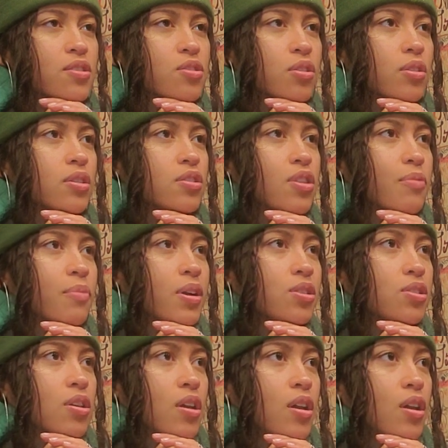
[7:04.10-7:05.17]
there's only so
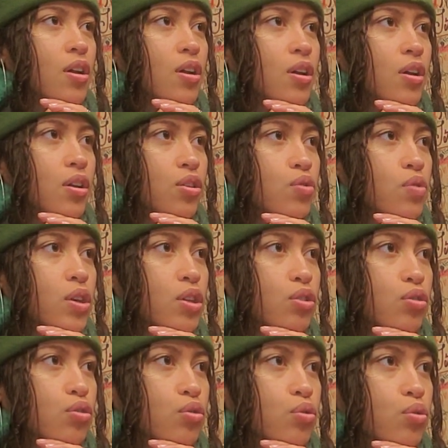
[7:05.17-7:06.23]
much you
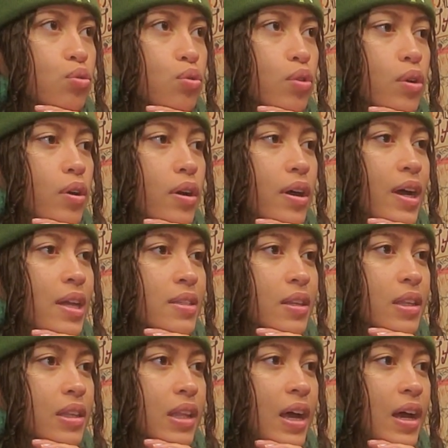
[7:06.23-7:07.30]
can do as a
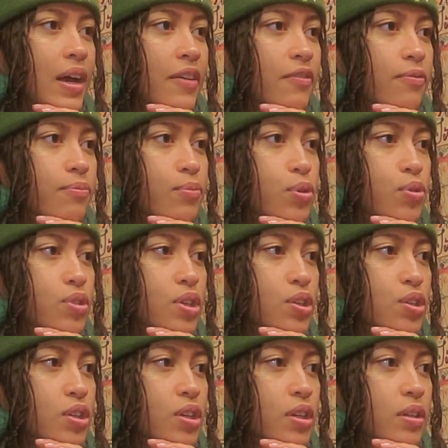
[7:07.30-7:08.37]
live
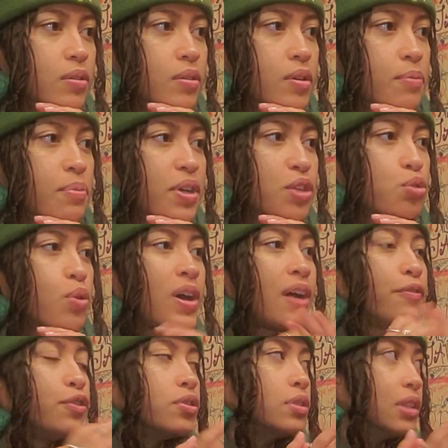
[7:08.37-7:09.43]
musician, because you
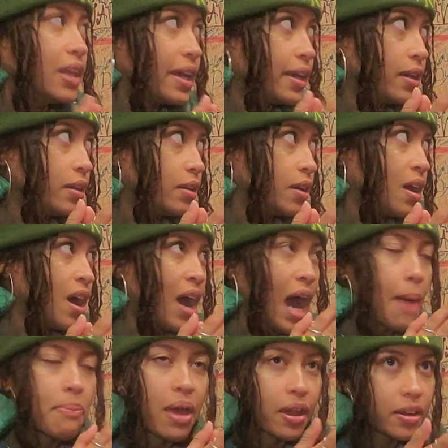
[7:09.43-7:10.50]
have your lane.
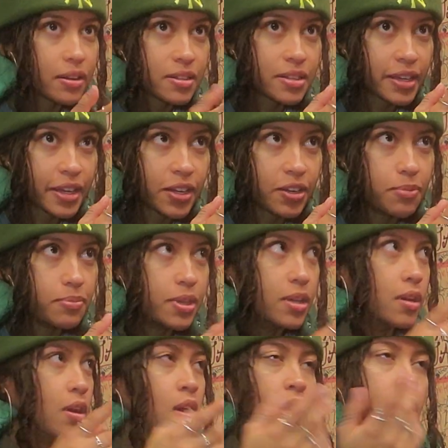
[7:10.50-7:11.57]
I'm not gonna sit here and be
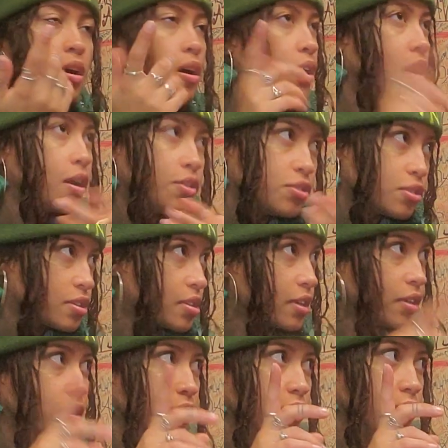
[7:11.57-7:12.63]
a country
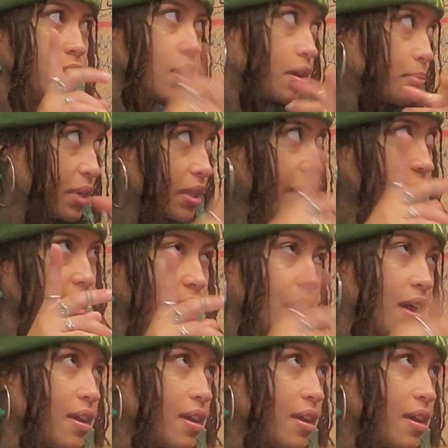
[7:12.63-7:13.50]
singer or like